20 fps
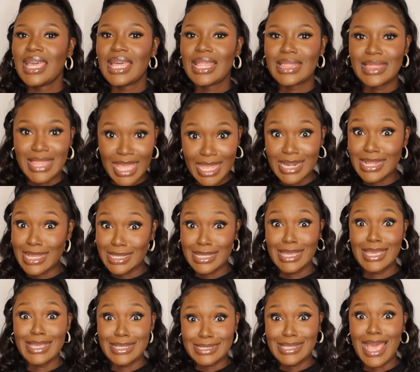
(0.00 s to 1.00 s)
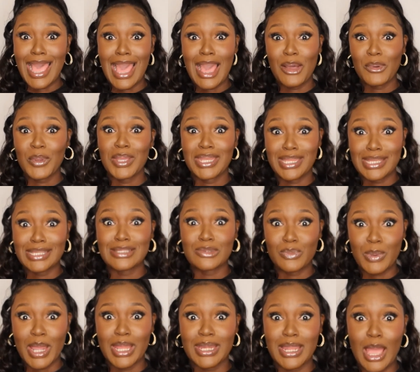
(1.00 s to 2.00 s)
that is how it is
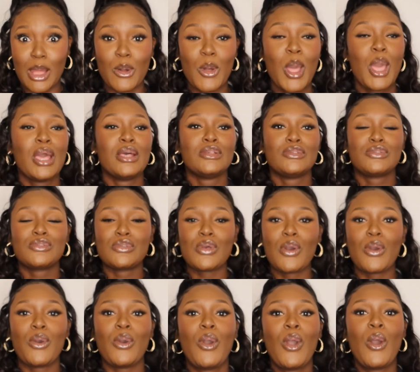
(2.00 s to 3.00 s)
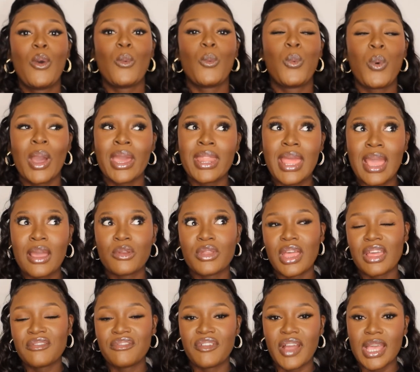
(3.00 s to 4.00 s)
right now. So what I would
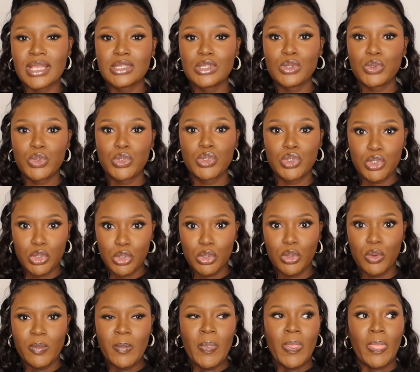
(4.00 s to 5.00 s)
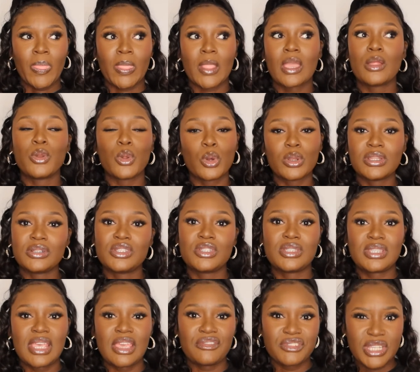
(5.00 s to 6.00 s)
advise you to do in order to
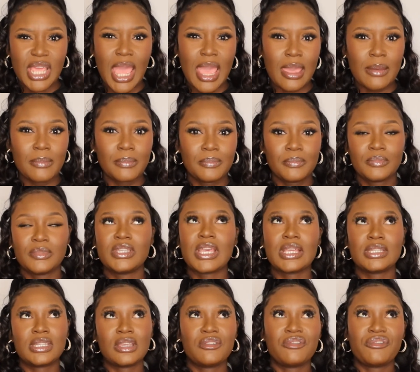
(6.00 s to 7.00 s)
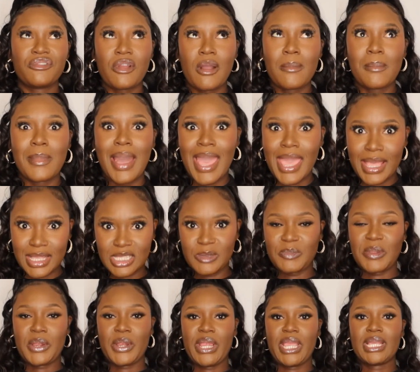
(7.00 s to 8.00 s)
save time, judging from my
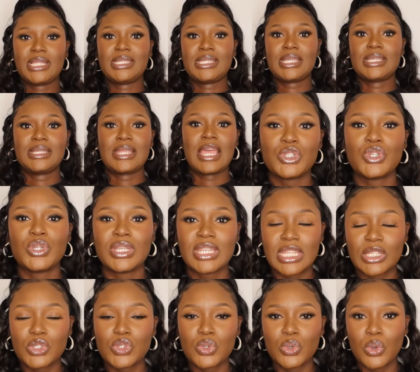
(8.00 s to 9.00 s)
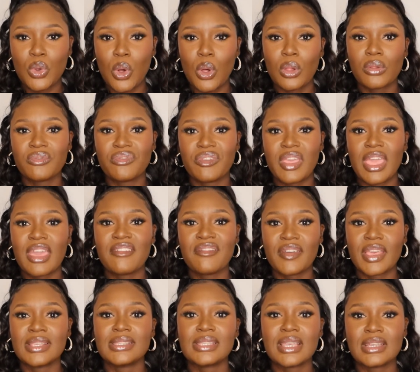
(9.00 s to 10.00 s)
experience, is that you need to call
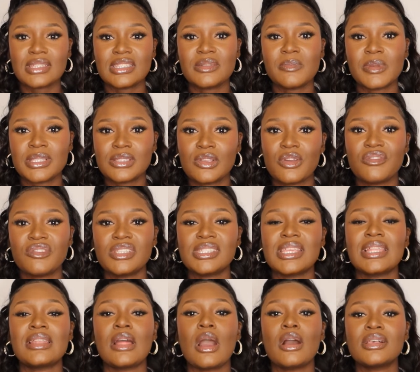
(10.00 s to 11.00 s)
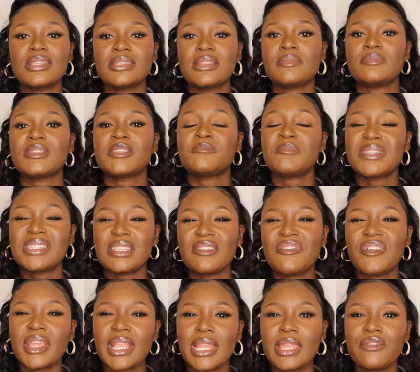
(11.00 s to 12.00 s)
VFS customer service and ask them
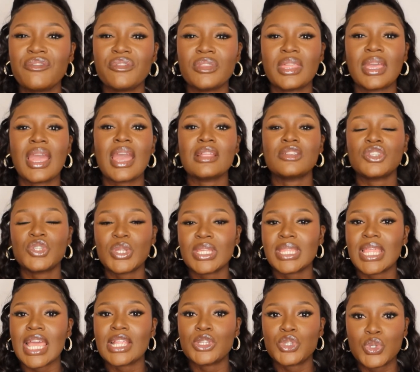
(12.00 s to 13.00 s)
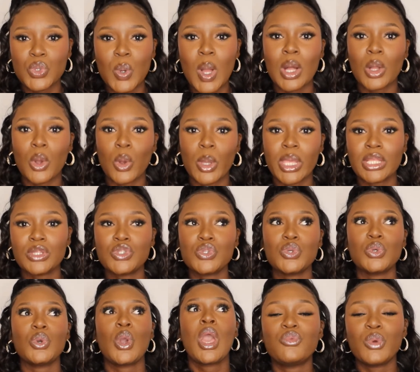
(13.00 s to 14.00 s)
specifically for the country that you are going
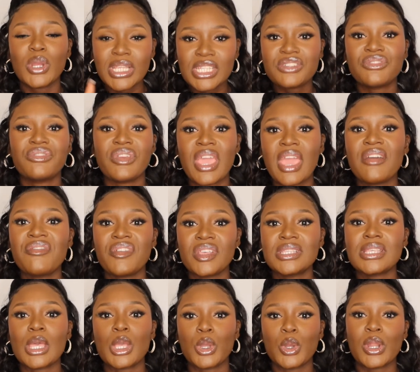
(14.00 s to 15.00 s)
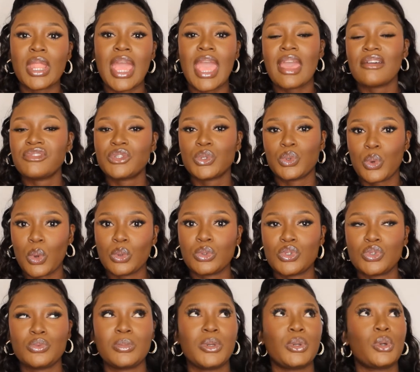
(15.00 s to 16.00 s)
to, which VFS are you going to have to go
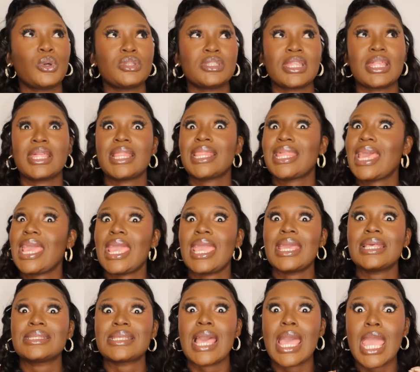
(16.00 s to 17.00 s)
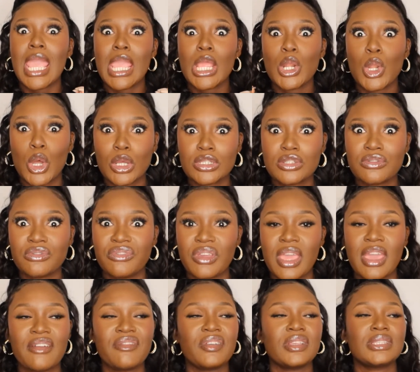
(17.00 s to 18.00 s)
to, because there is a lot of
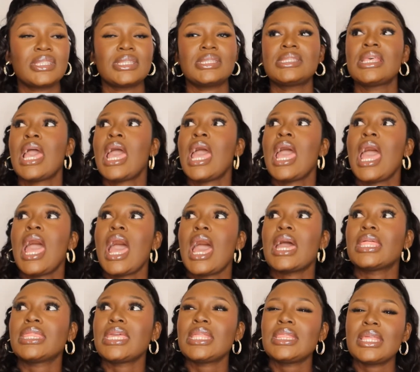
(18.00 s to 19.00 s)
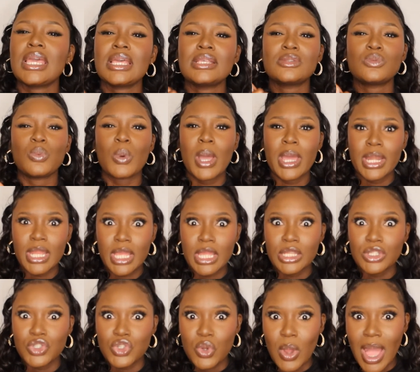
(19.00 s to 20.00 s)
VFSs. I think there is one
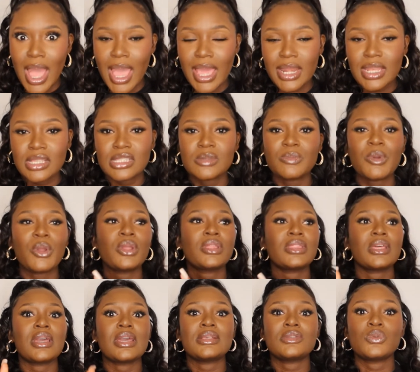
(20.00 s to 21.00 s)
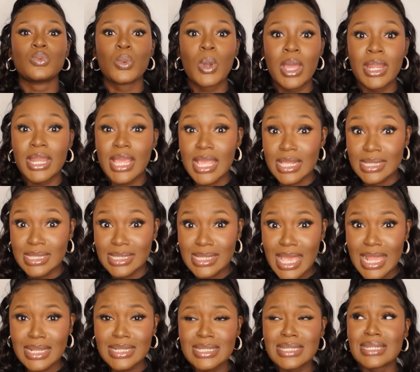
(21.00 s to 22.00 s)
in Johannesburg, there is one in
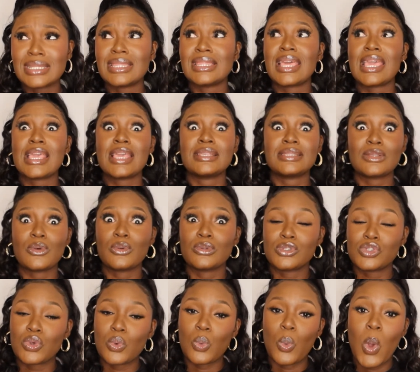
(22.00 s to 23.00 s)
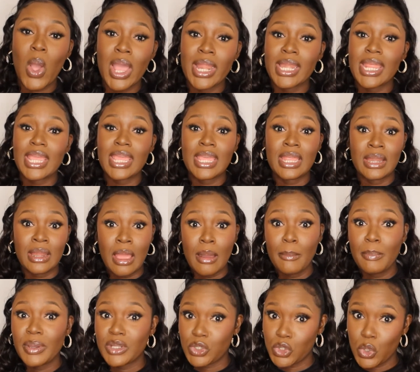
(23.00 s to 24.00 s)
Sandton, there is also one in
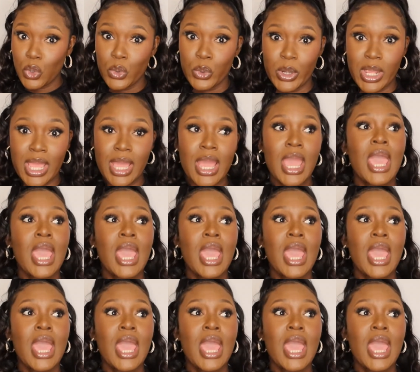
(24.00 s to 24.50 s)
Pretoria.